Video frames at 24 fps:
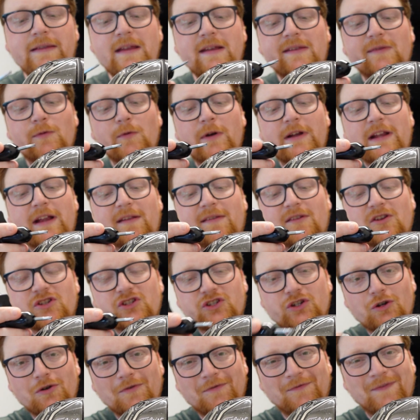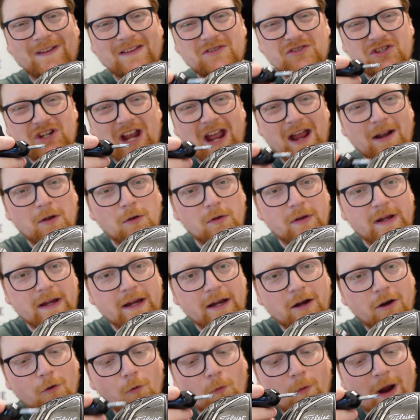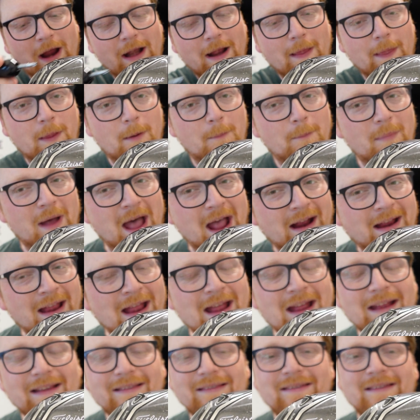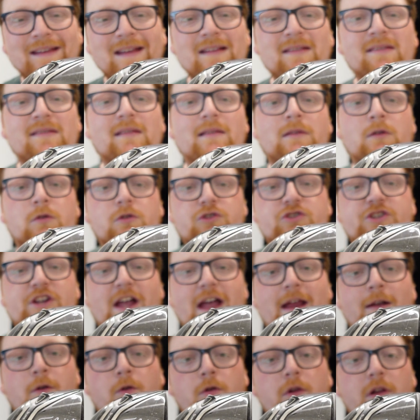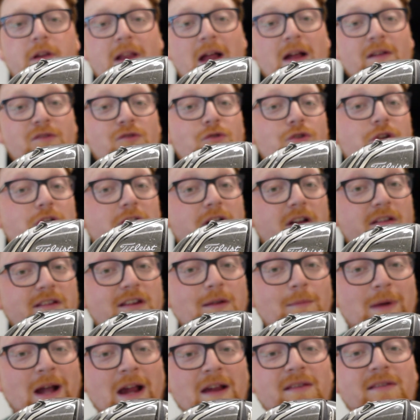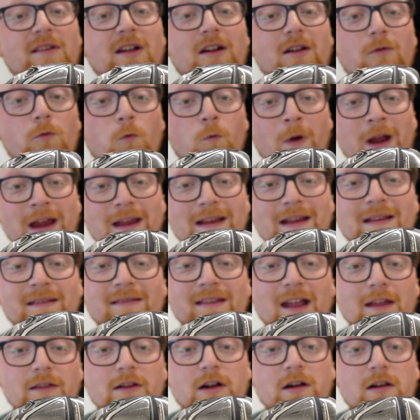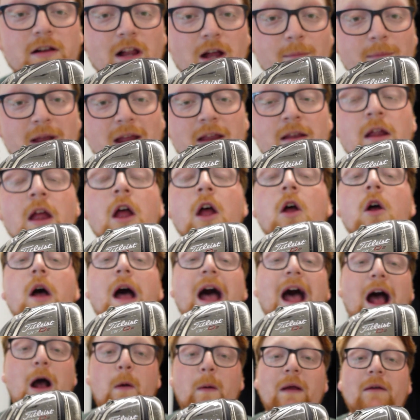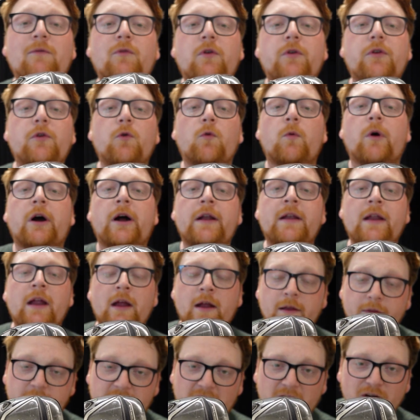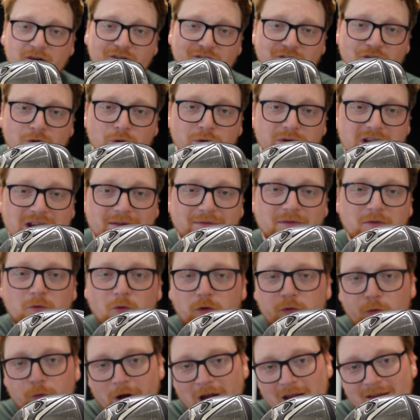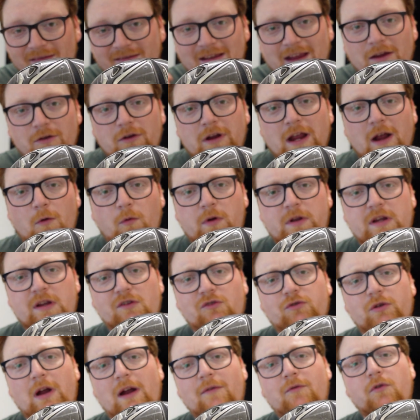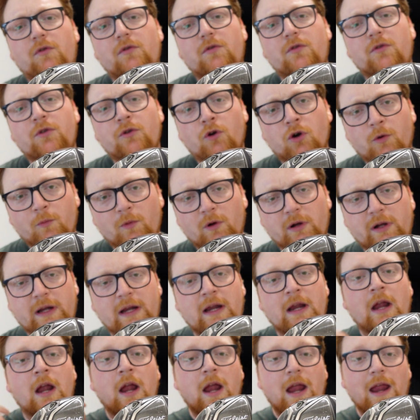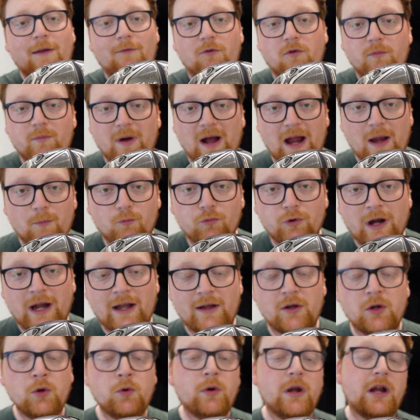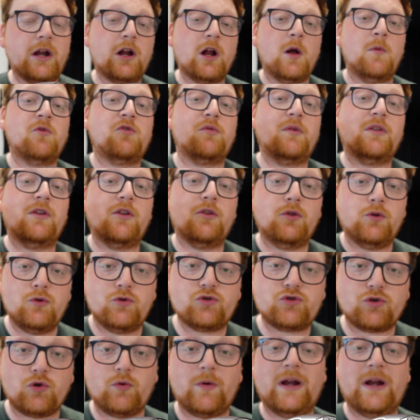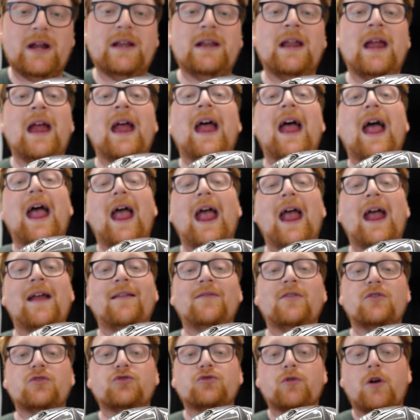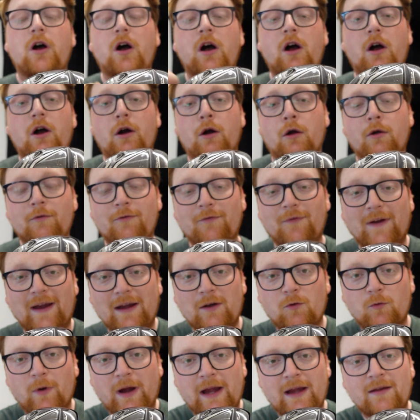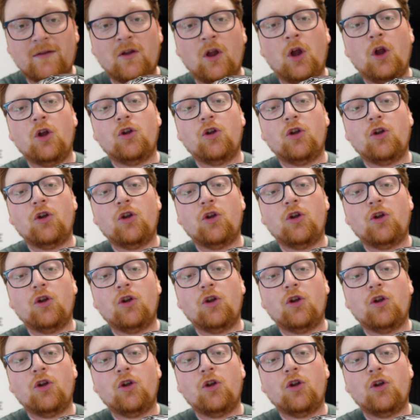This one has the Sure Fit channel here right at the back. This little channel allows you to customize the weight inside the club head however you want. There's two different weights that you get with this driver. Normally, if you buy it brand new, it comes with the neutral weight and the draw or fade weight.